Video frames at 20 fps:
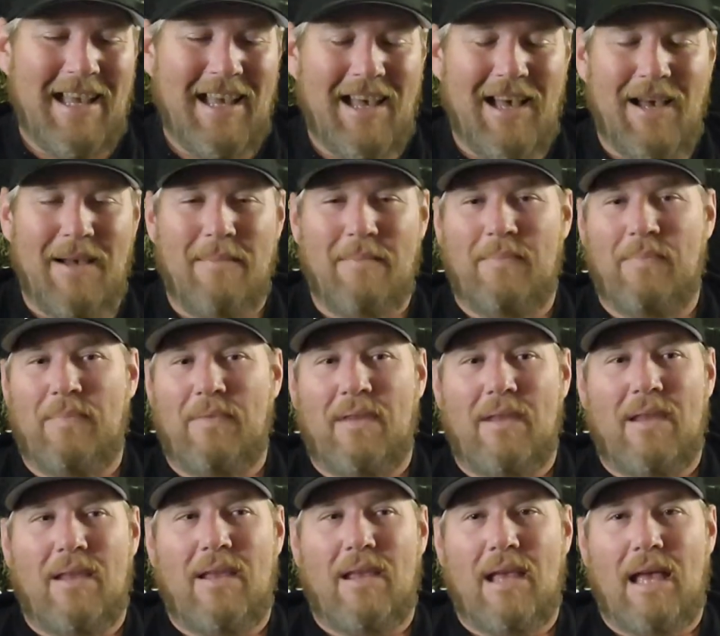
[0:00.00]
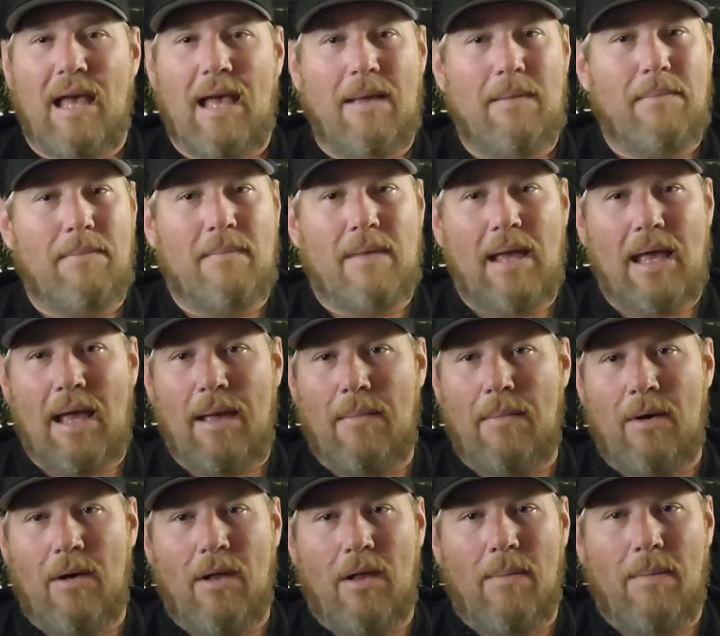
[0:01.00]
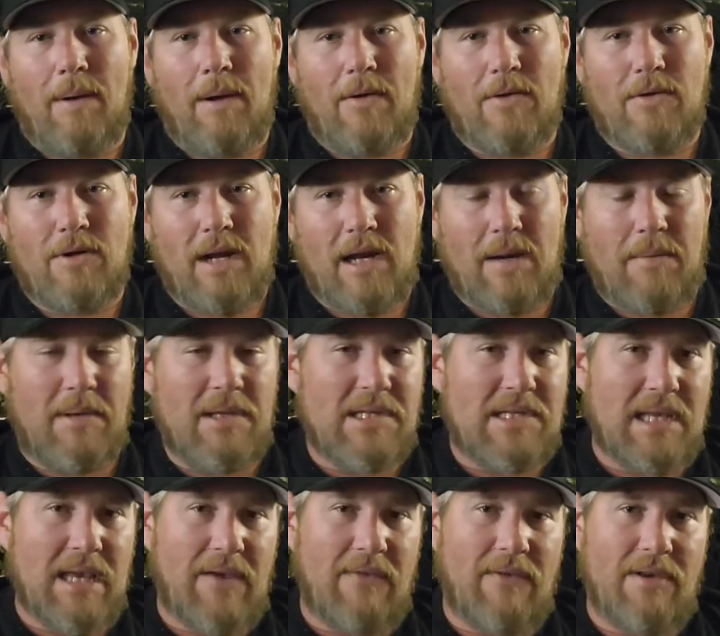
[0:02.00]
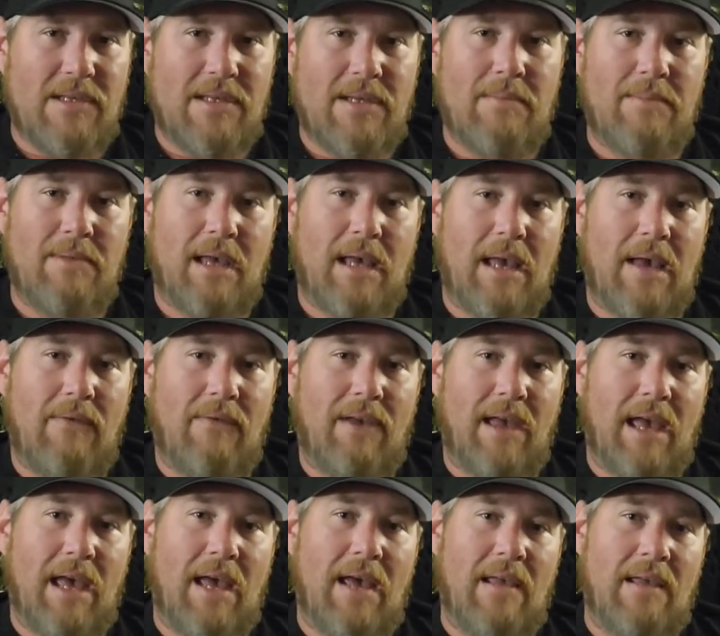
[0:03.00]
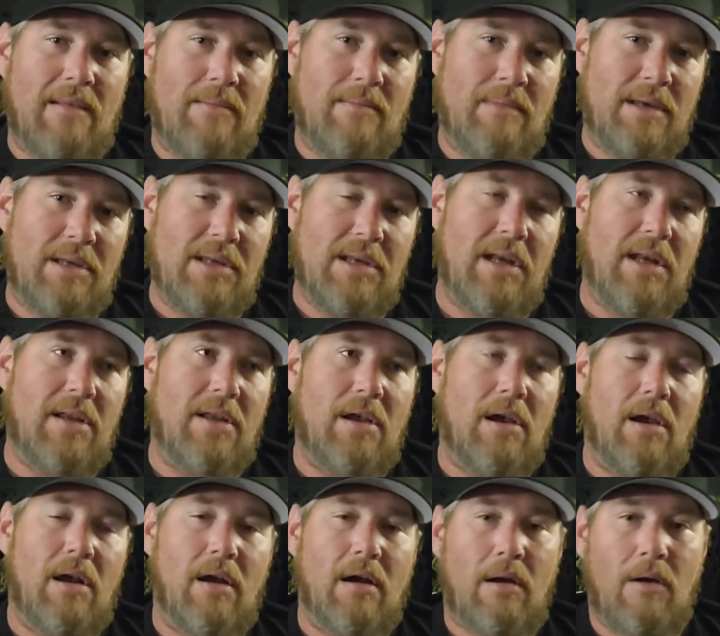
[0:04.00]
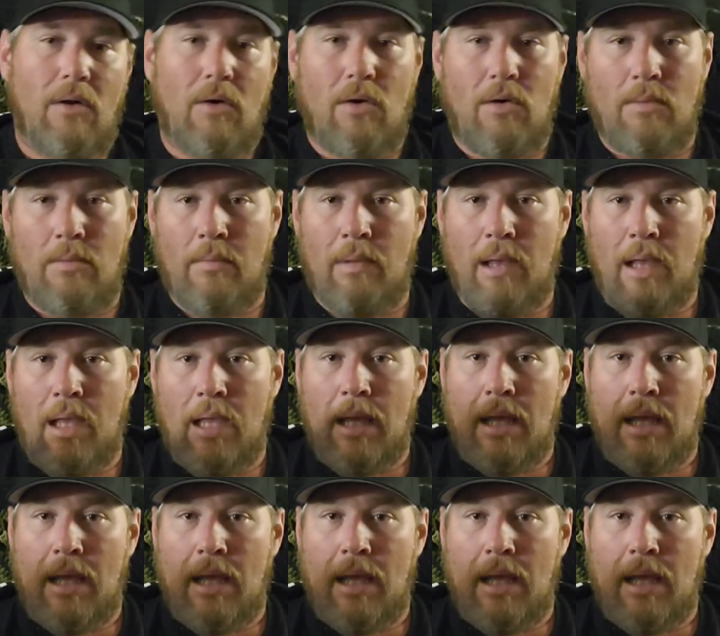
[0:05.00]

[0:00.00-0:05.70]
I'm all about trying to be safe because I've got my son and daughter at home,